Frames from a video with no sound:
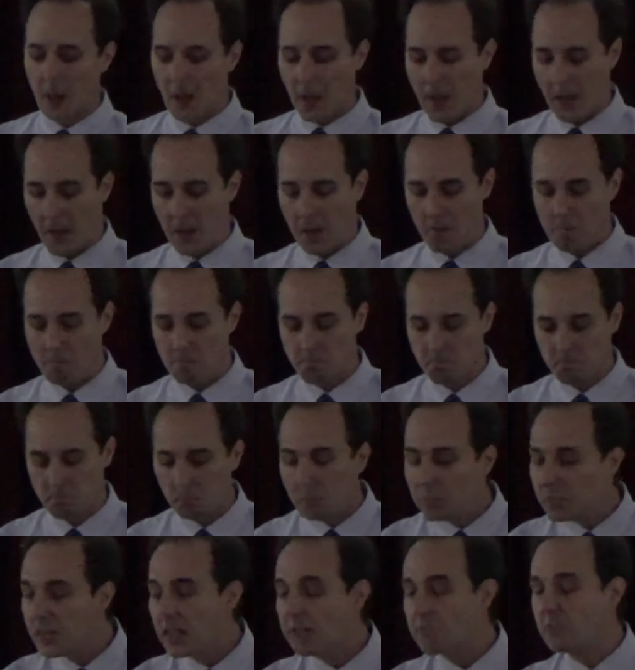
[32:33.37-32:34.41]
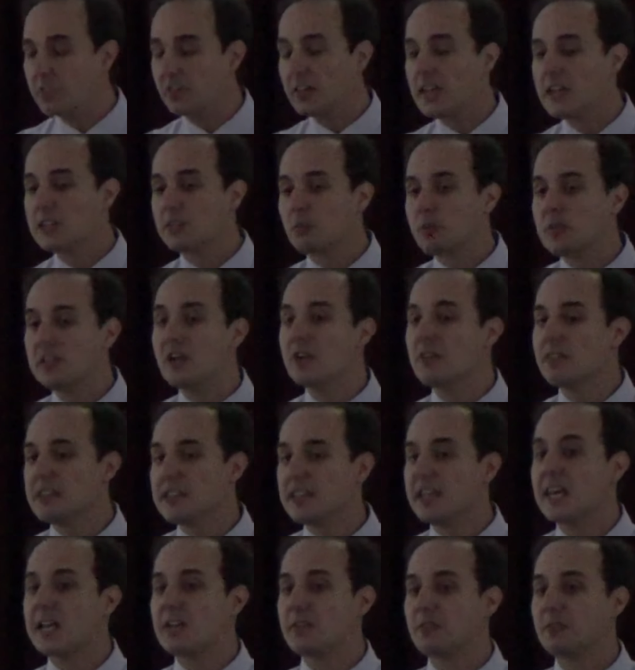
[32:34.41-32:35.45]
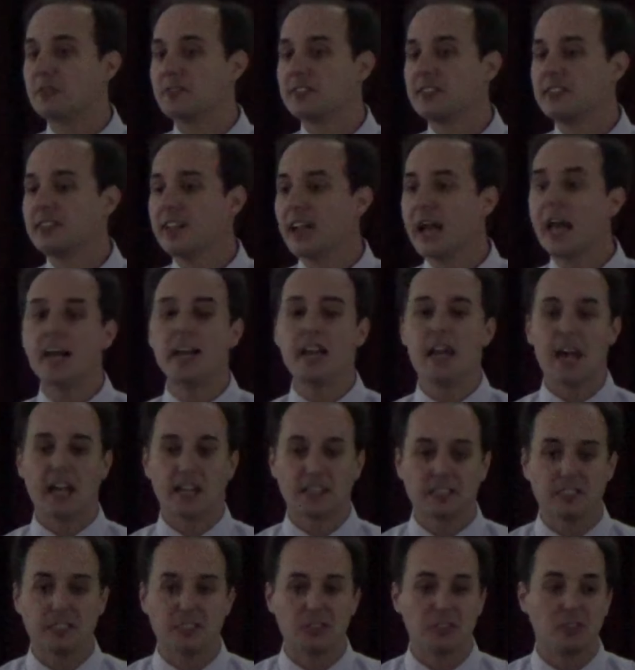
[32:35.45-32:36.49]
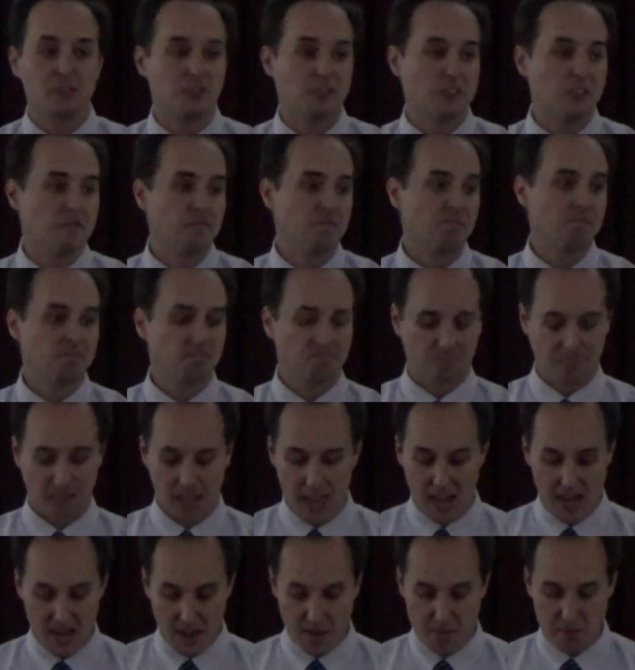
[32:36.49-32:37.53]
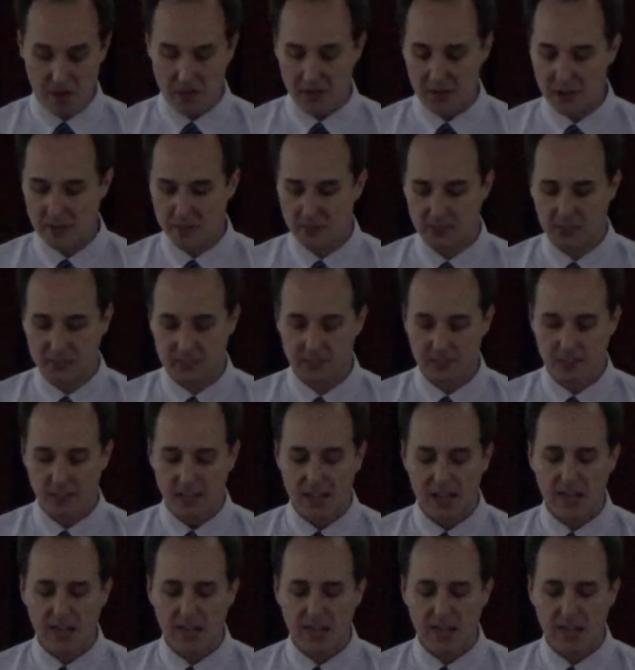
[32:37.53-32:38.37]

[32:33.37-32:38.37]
Uh, nevertheless, we know that Daniel had access to them, and, among others.